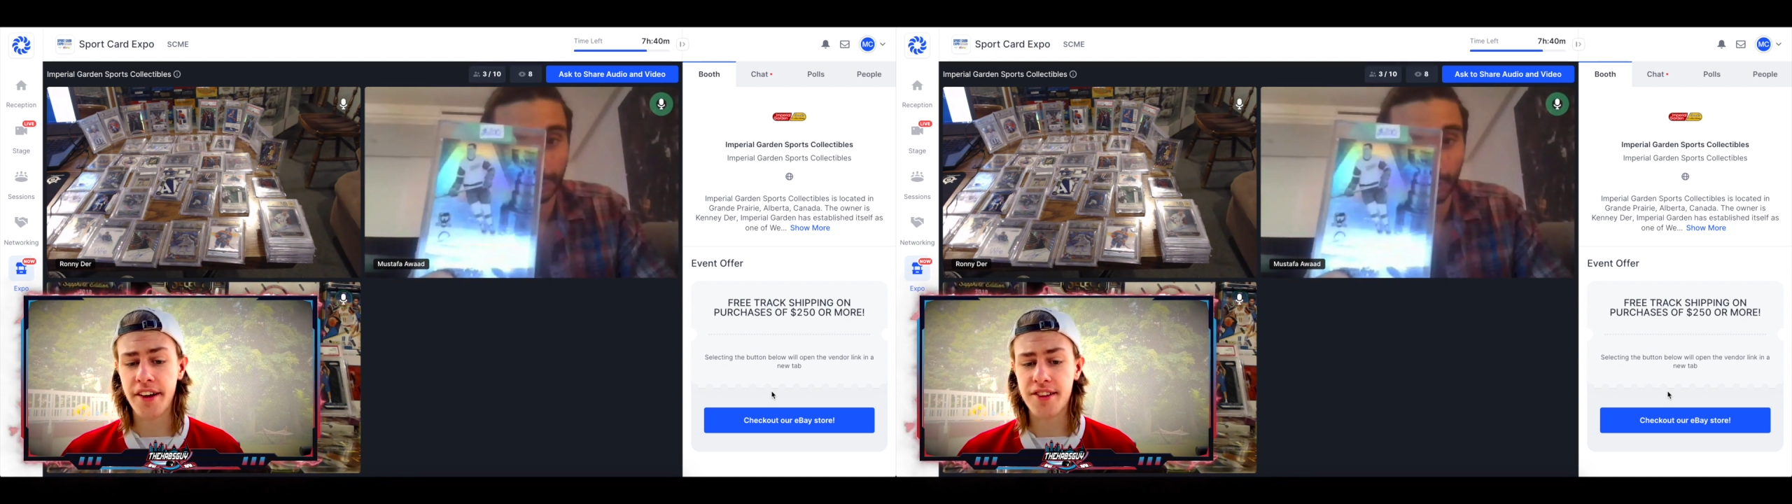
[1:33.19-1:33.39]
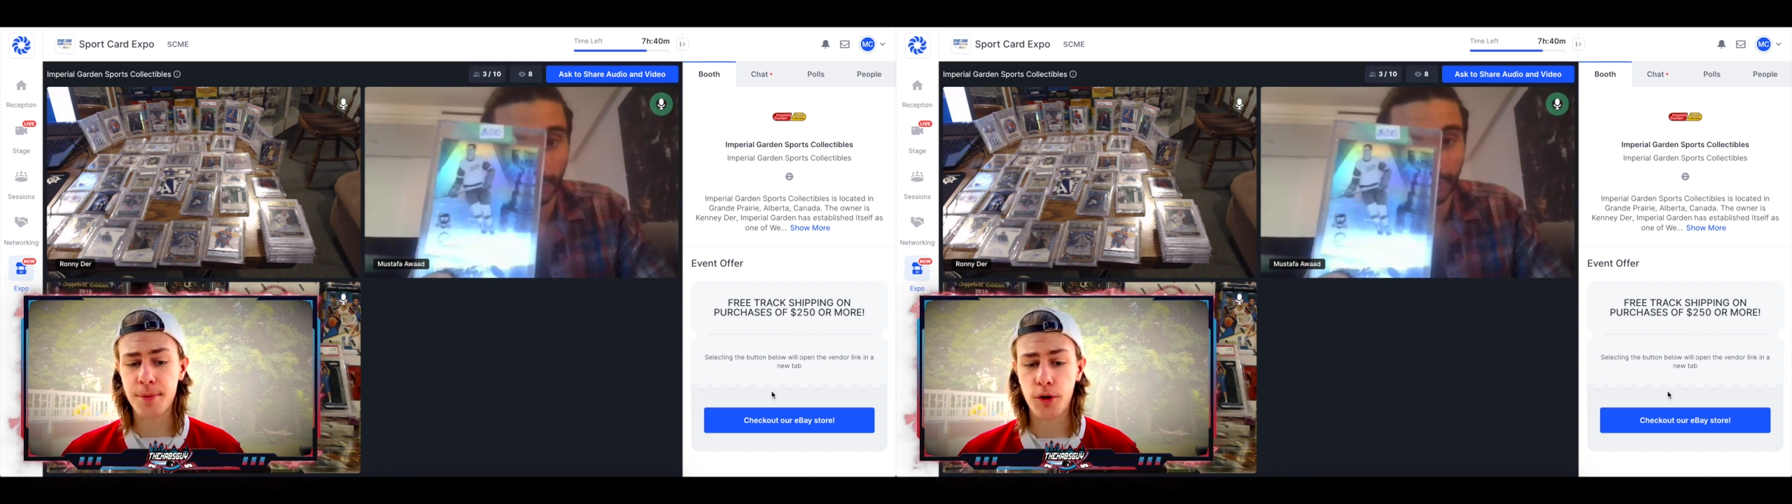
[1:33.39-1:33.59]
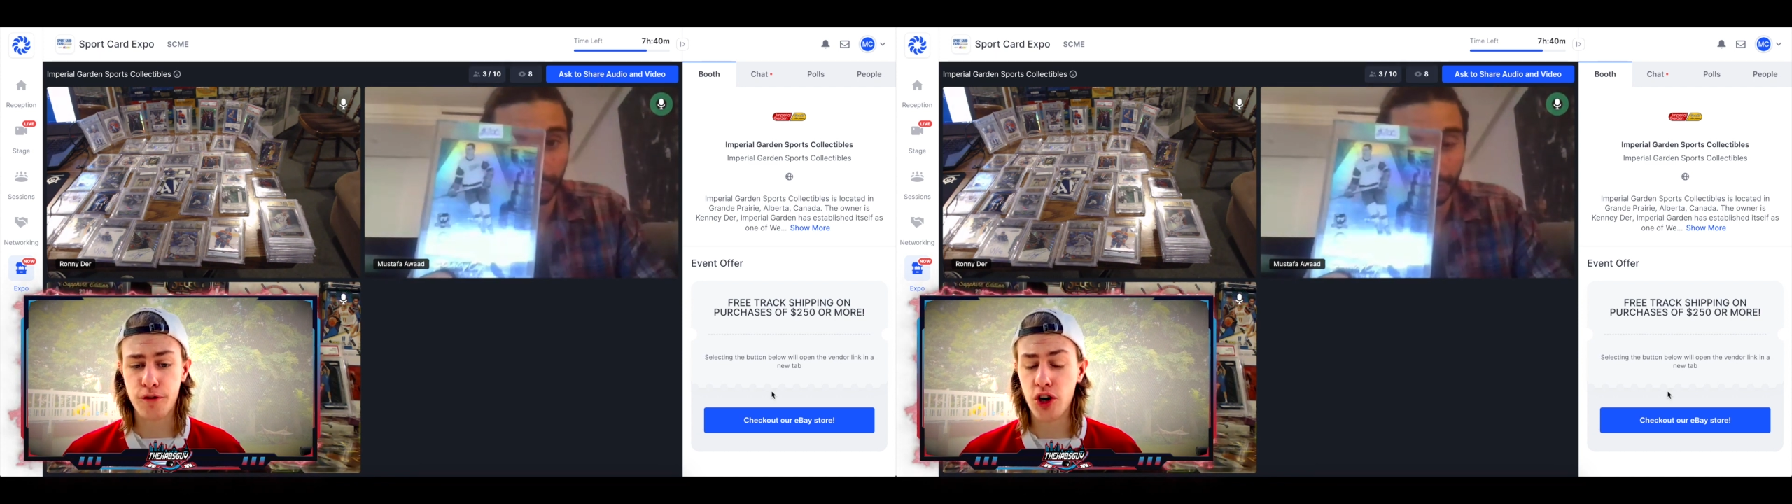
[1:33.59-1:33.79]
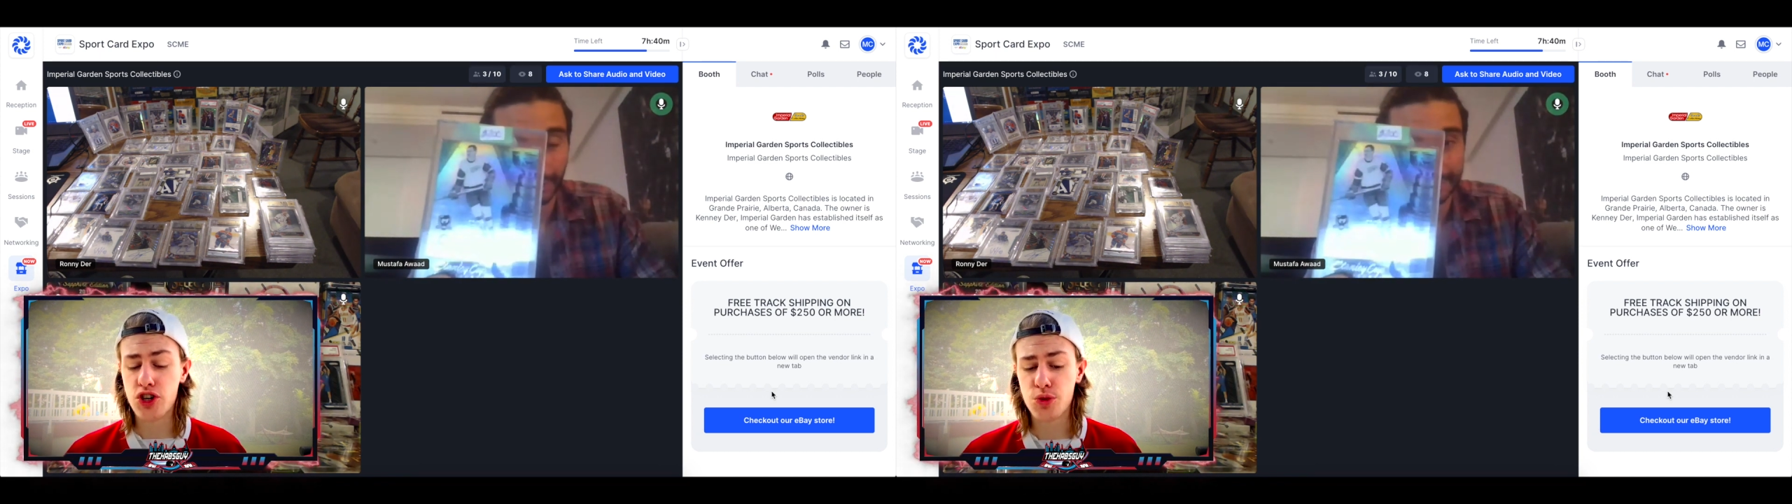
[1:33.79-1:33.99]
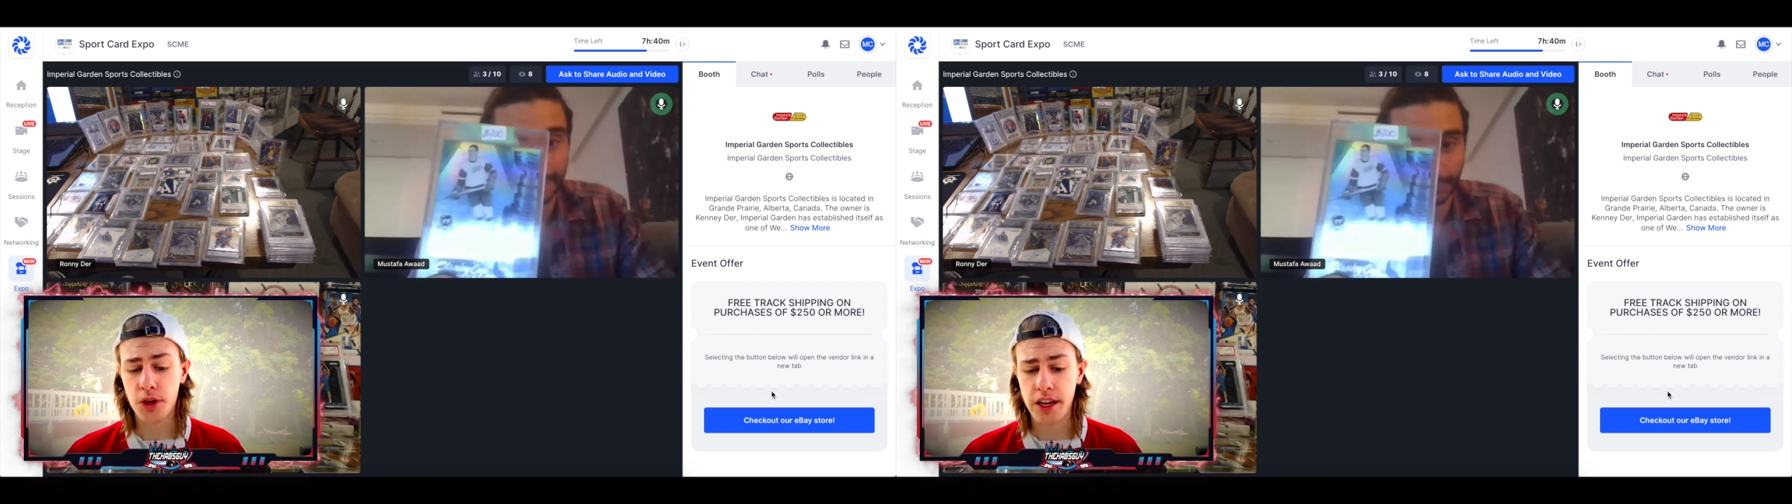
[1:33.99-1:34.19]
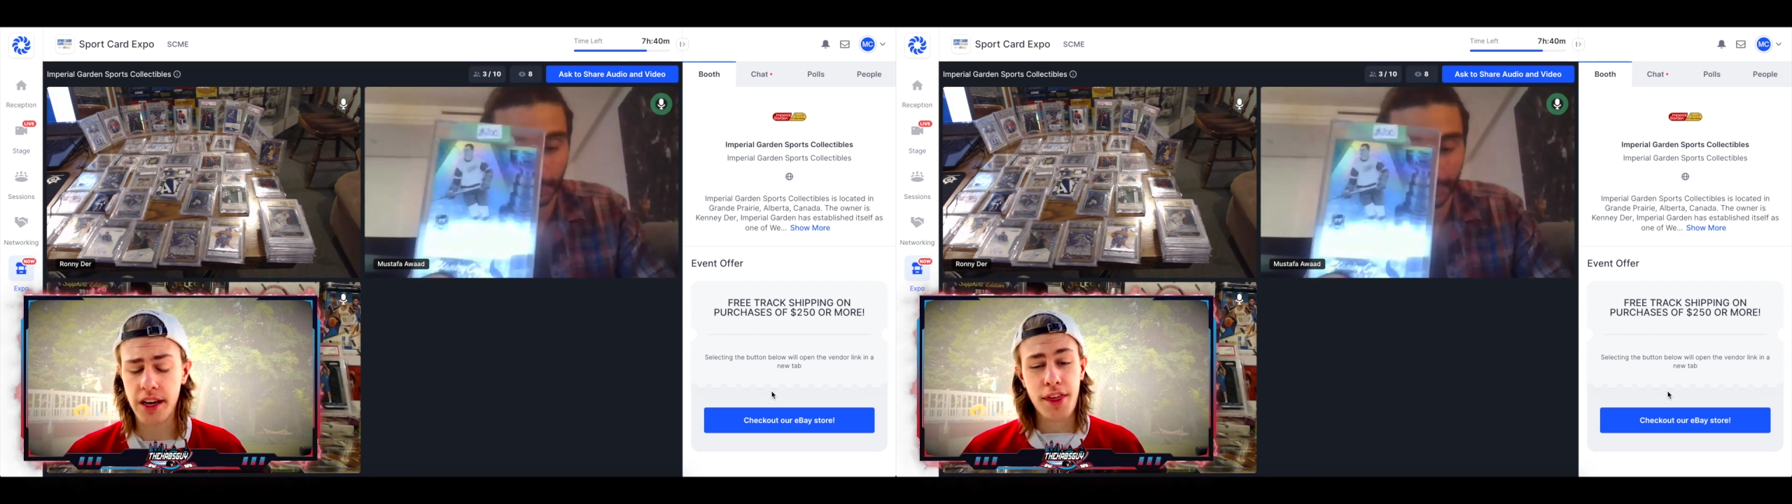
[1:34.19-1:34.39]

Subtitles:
expo virtually.